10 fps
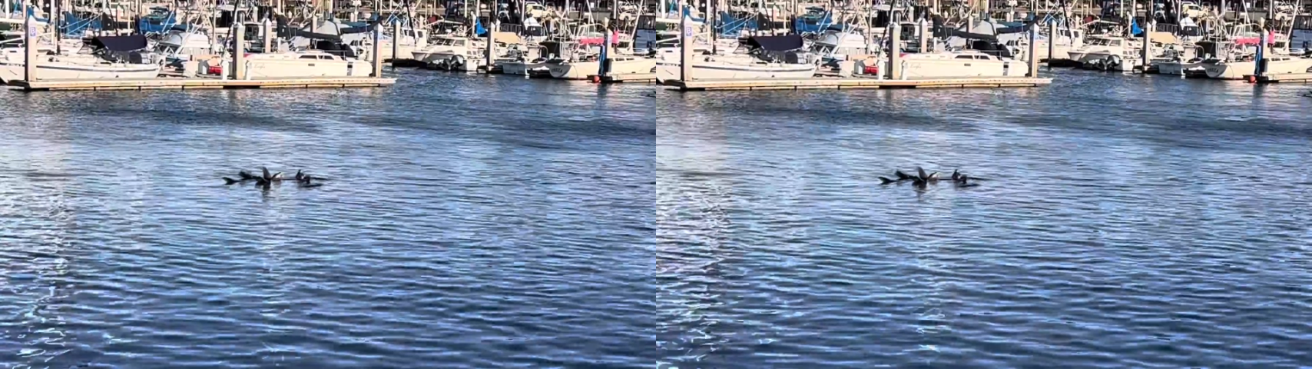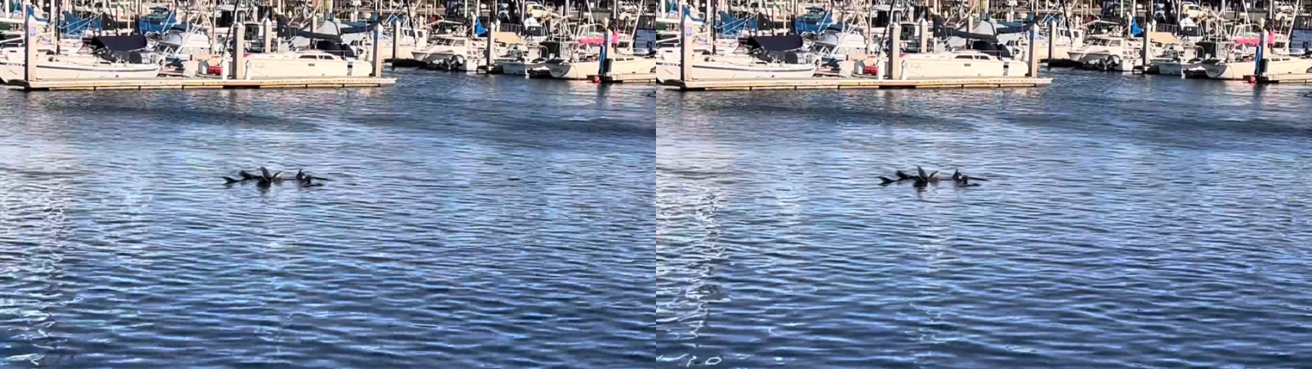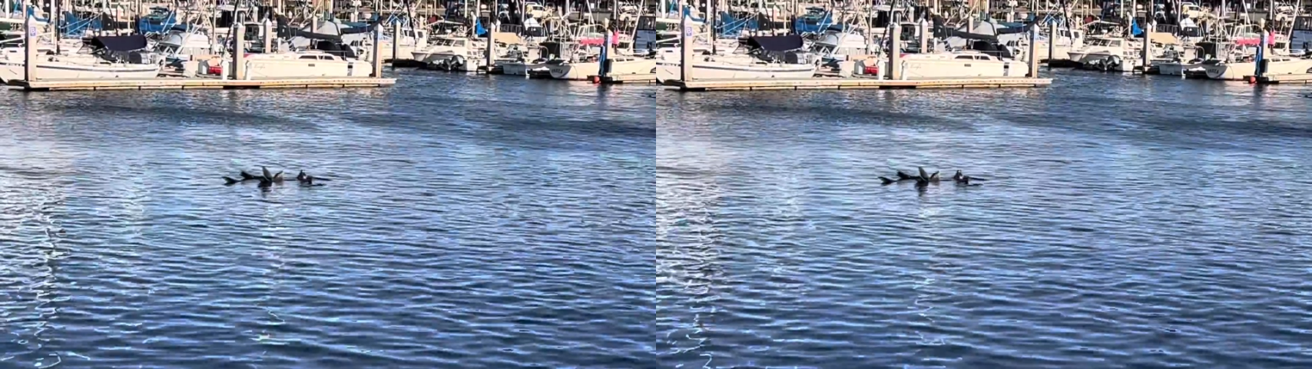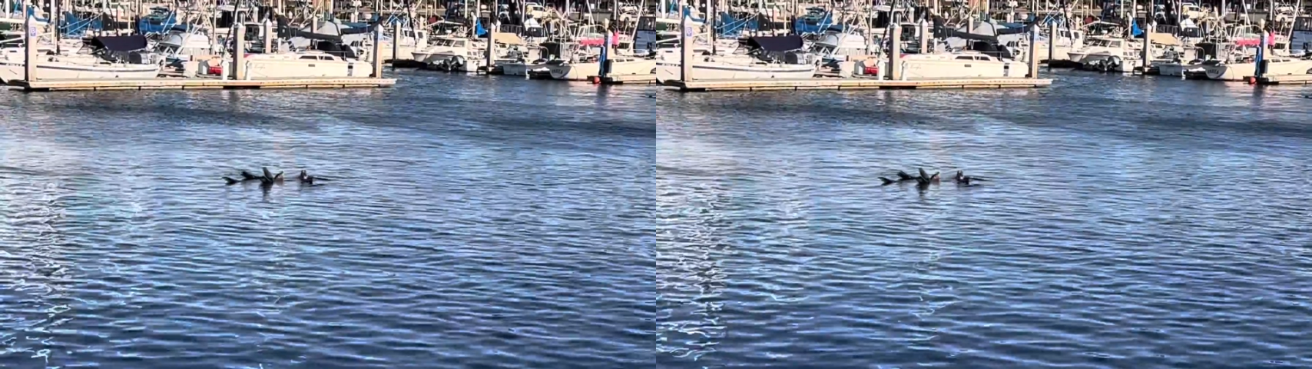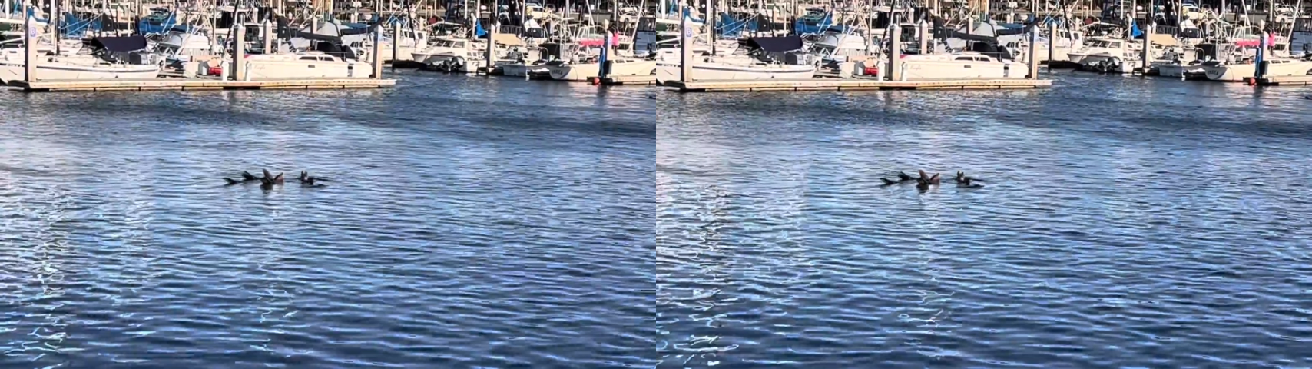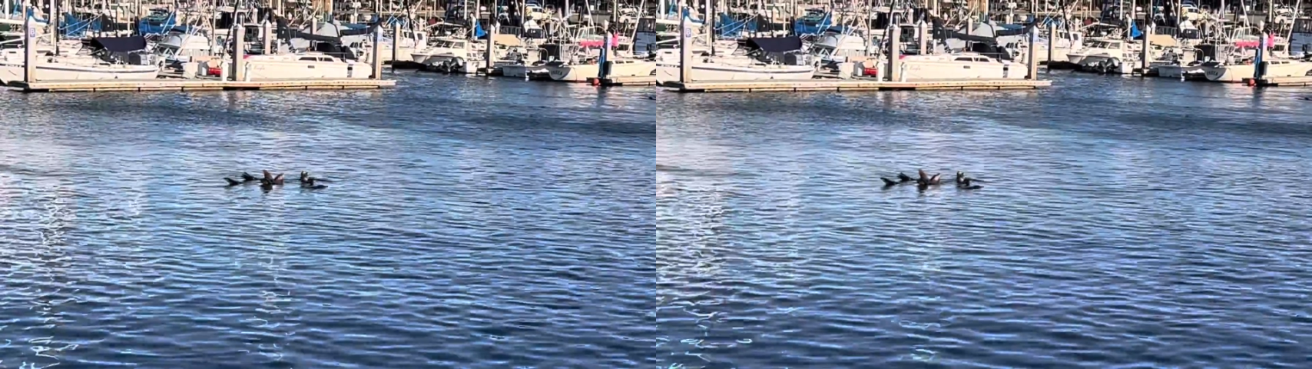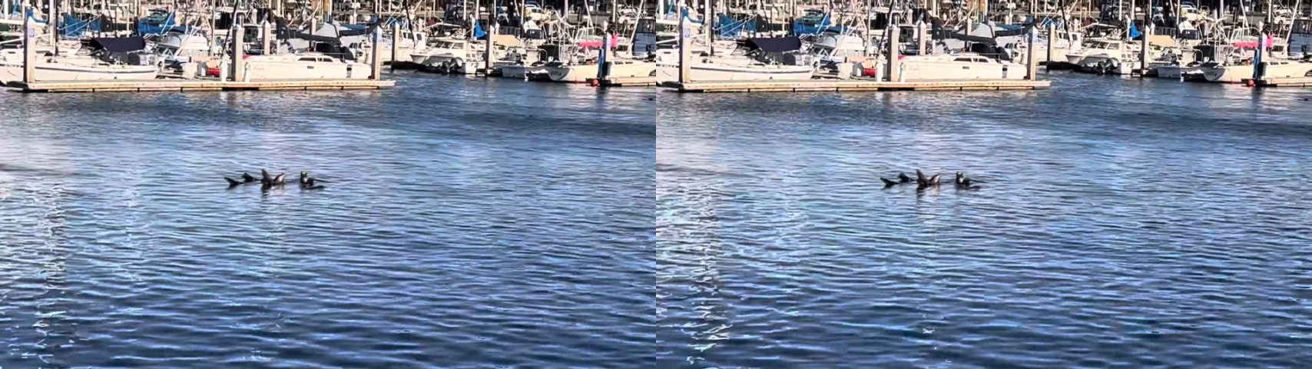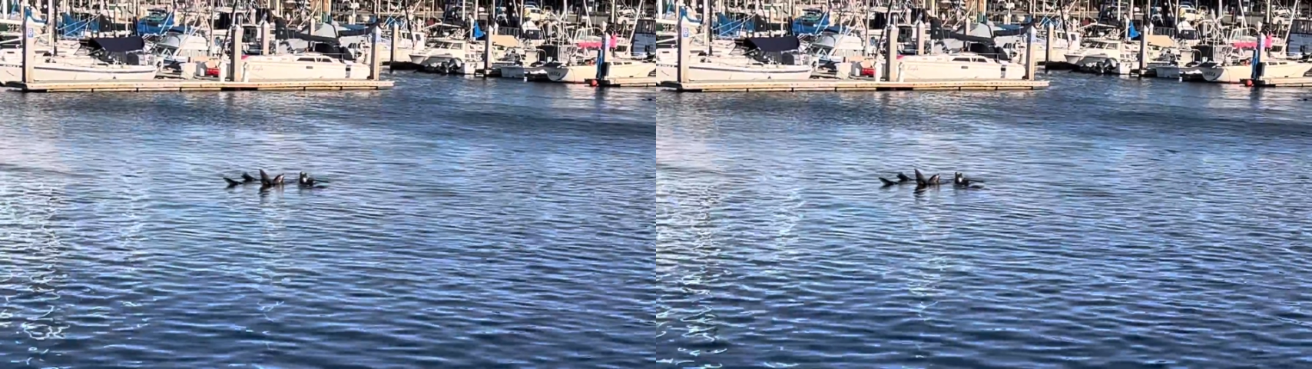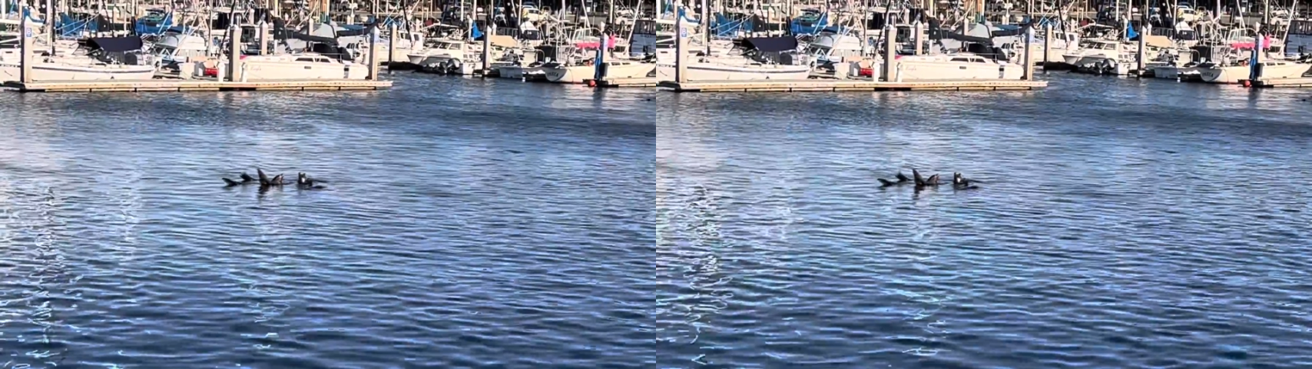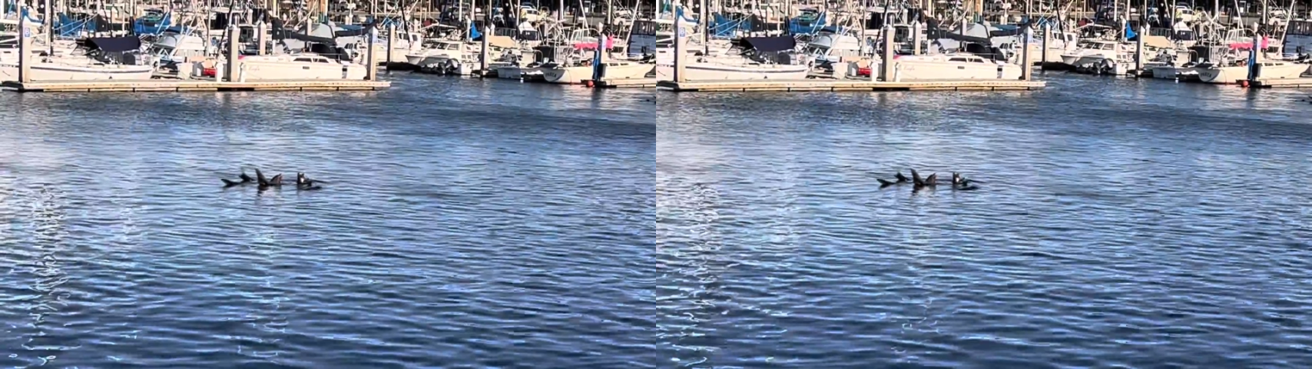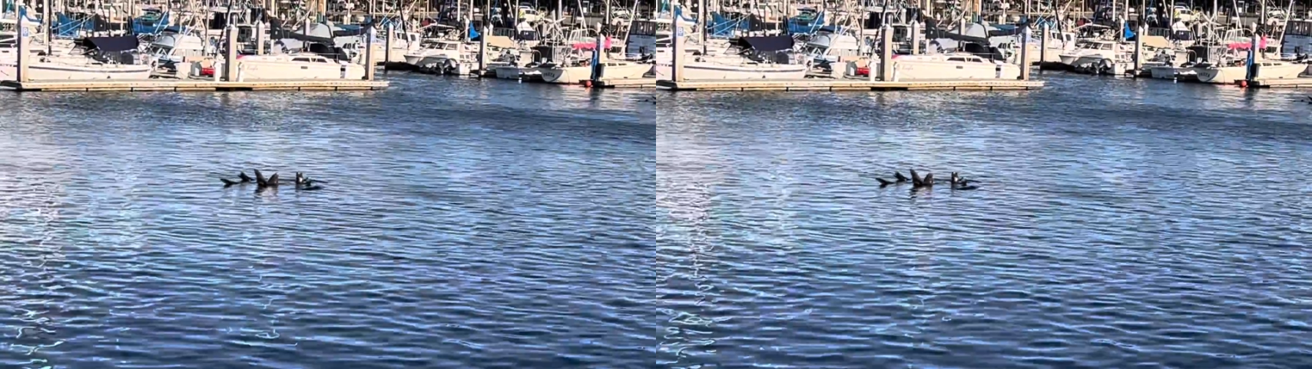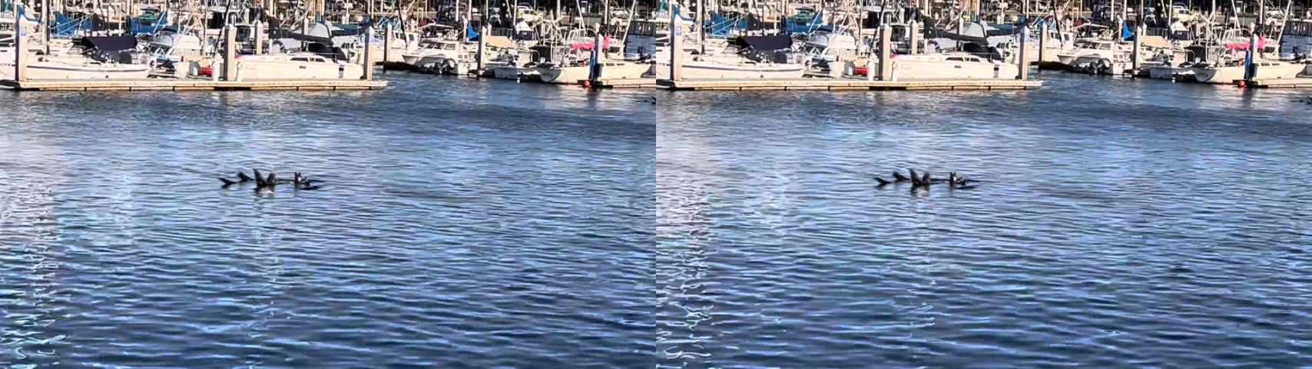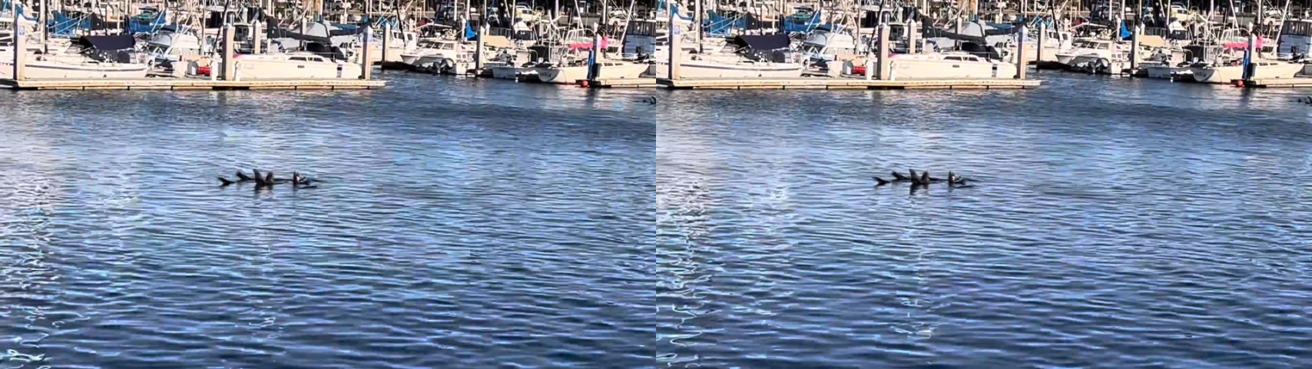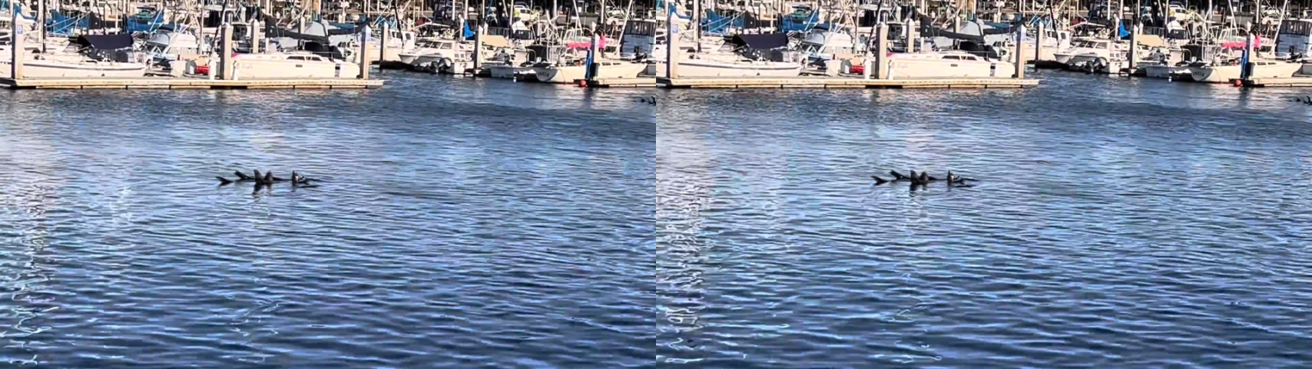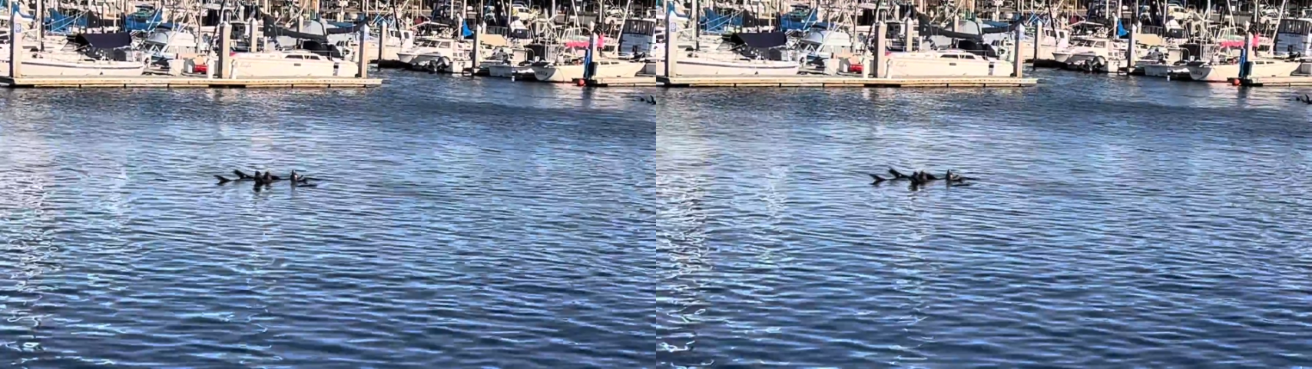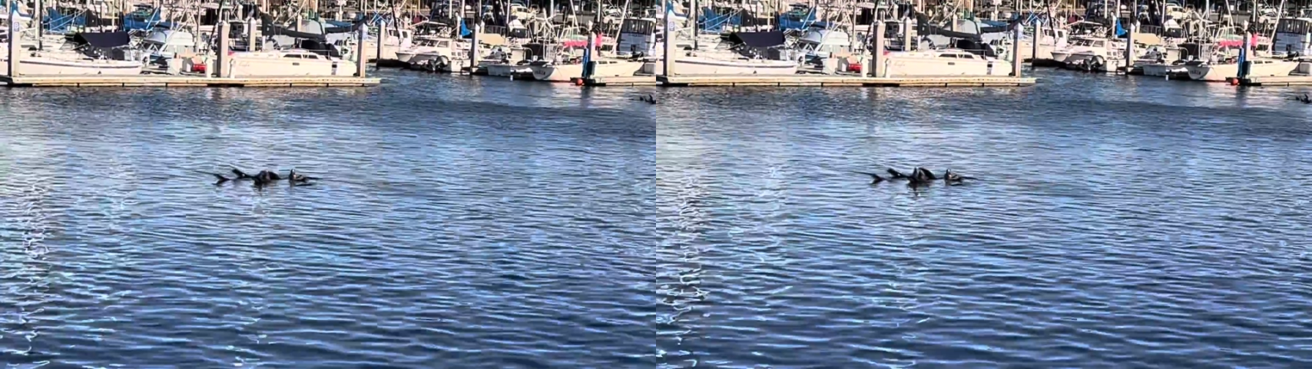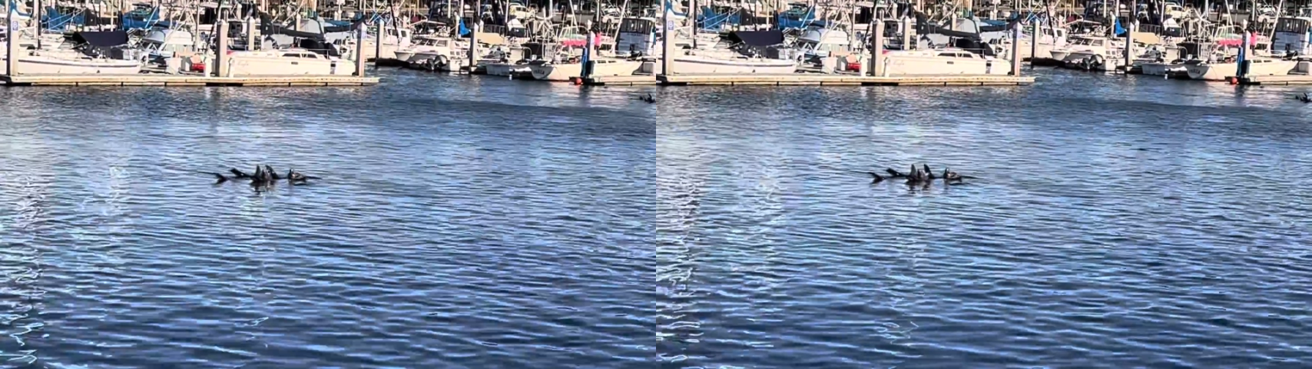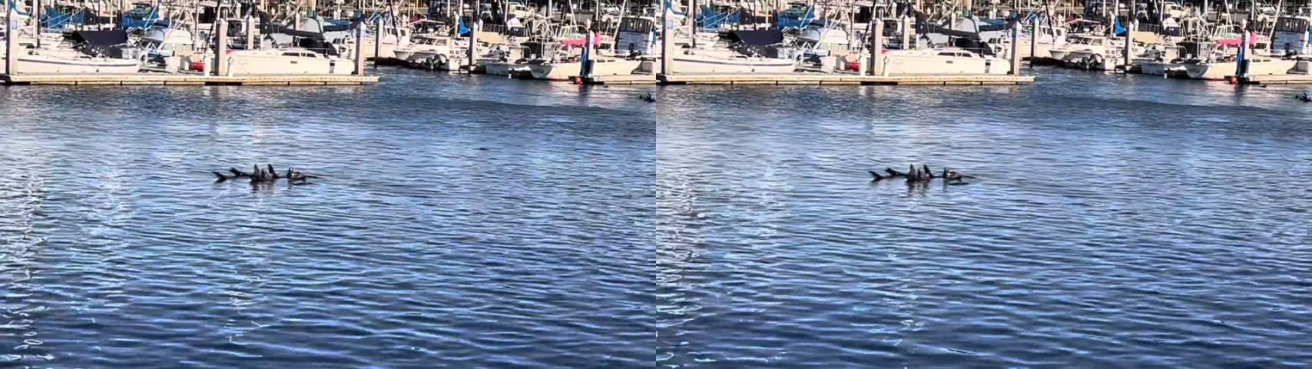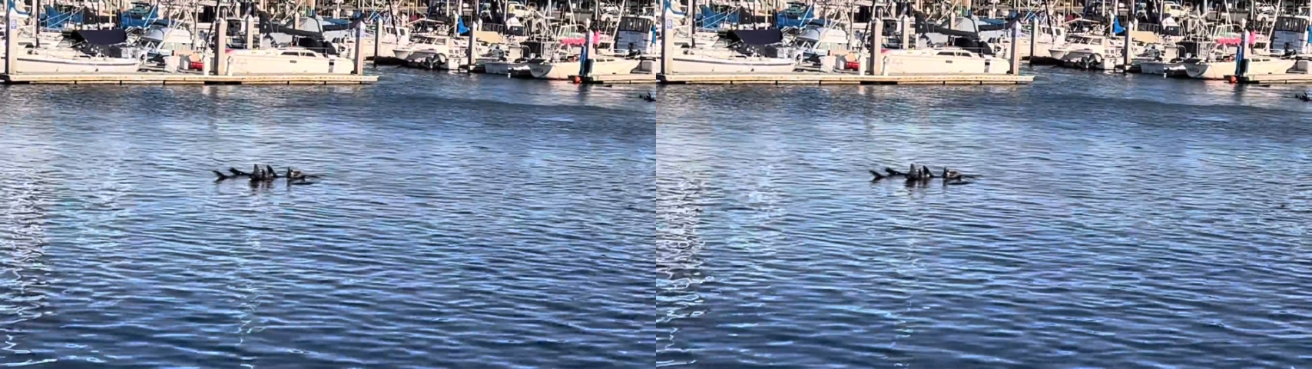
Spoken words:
[unreadable: no face in view]